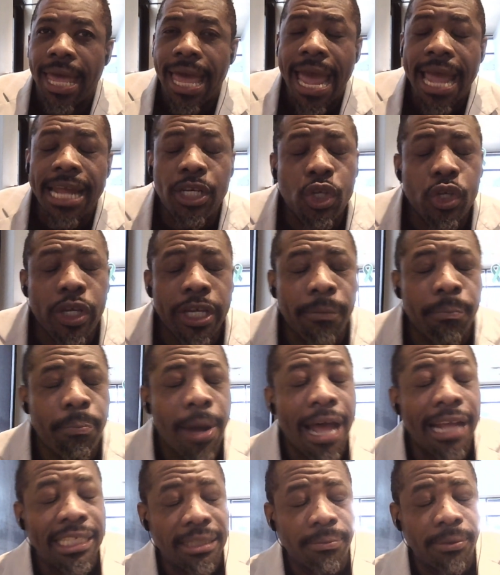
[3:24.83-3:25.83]
and you can
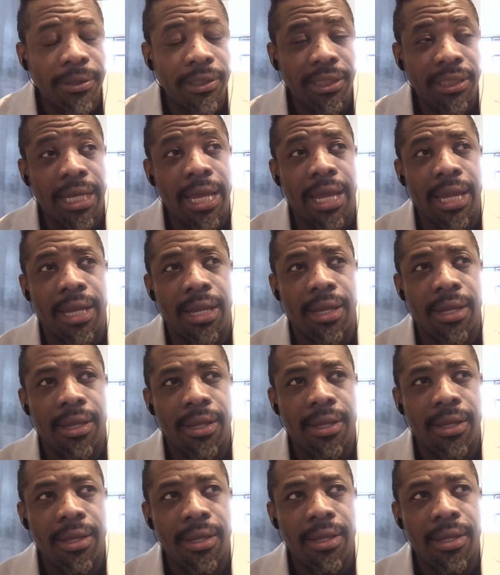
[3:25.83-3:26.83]
possibly say
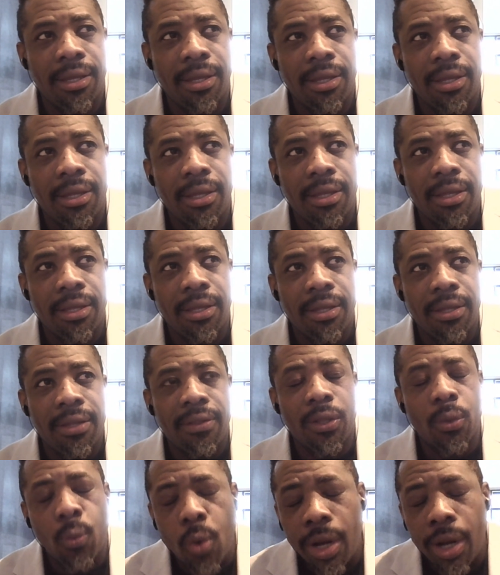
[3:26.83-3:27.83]

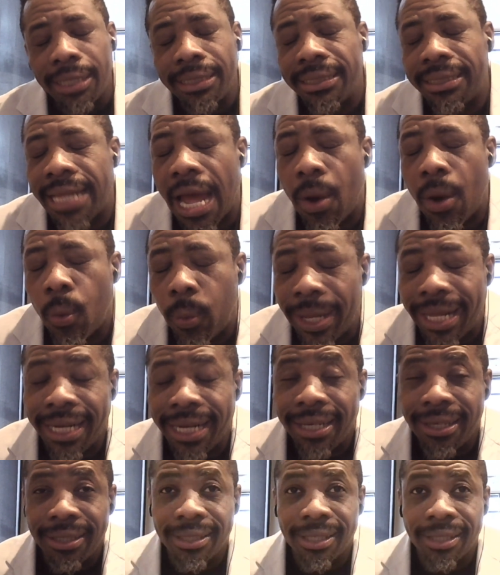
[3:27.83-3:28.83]
the ones that
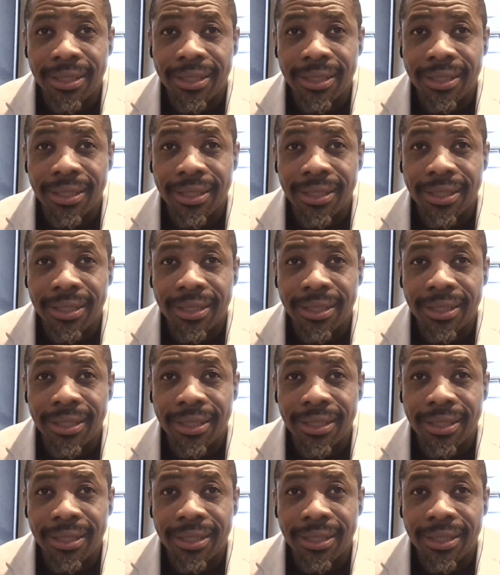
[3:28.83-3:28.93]
win